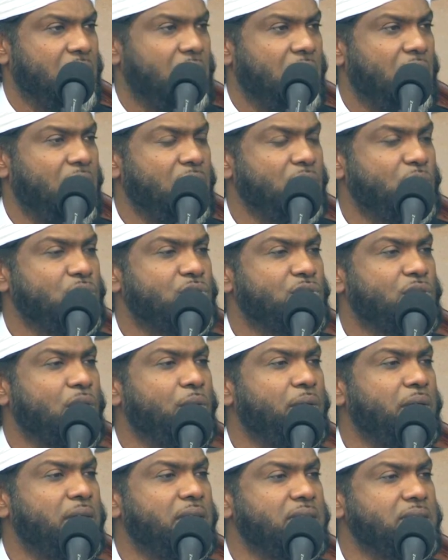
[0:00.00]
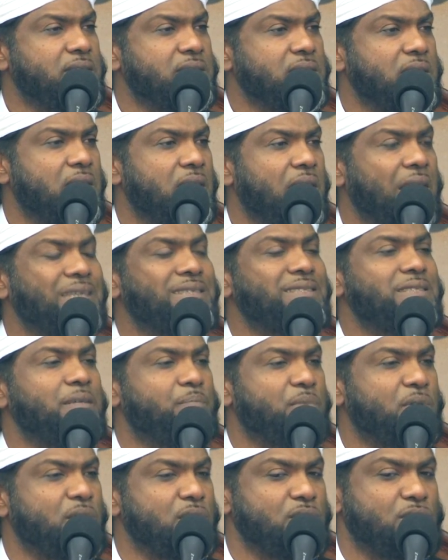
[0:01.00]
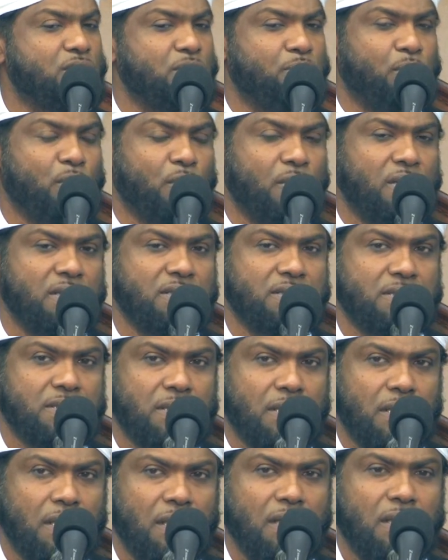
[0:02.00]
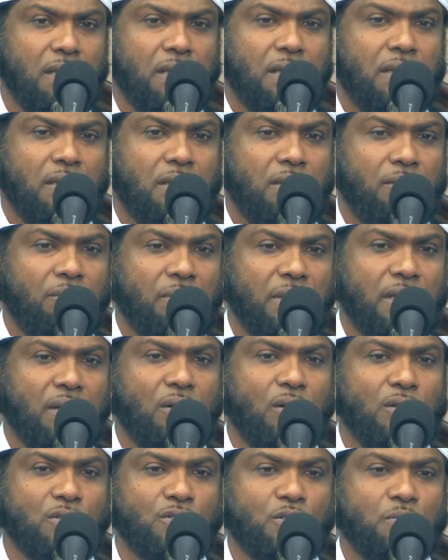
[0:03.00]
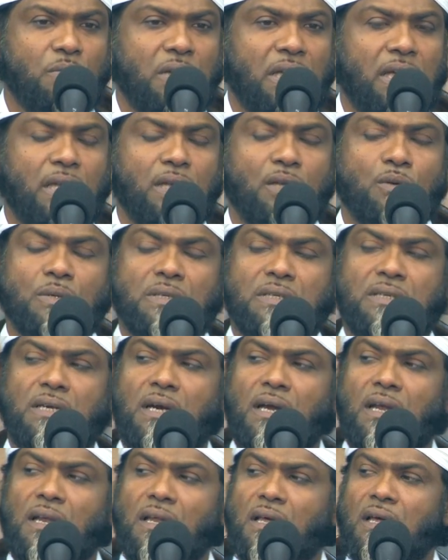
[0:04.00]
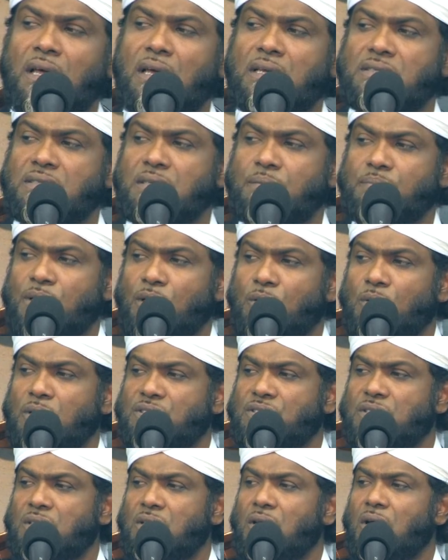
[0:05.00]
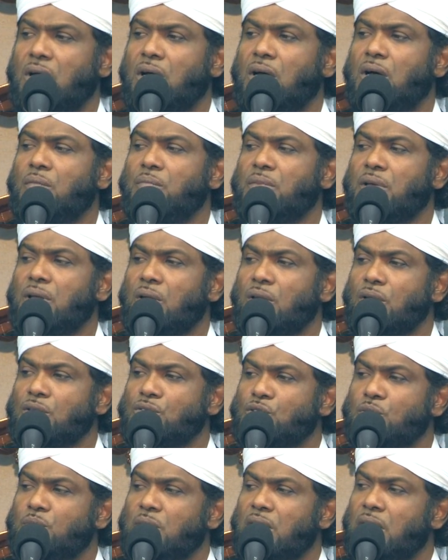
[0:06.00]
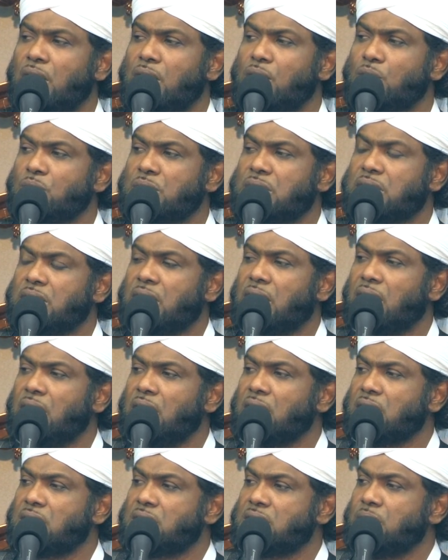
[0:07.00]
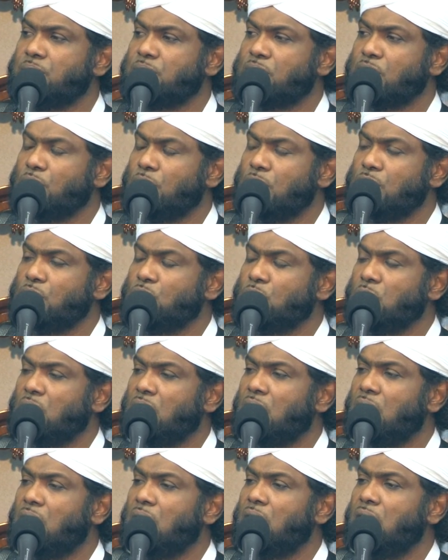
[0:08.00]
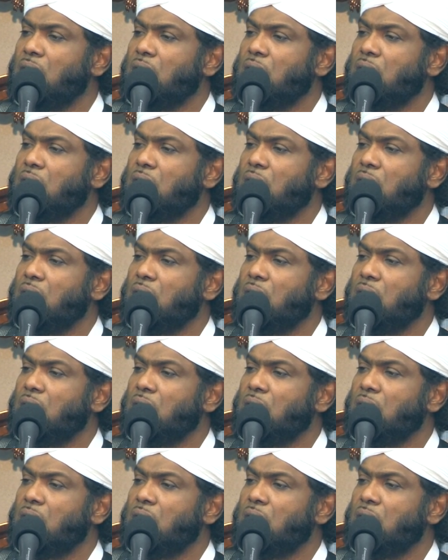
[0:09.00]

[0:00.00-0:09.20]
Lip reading: and to shower his acceptance upon us. May Allah subhanahu wa ta'ala accept our salah. May Allah subhanahu wa ta'ala accept our dua.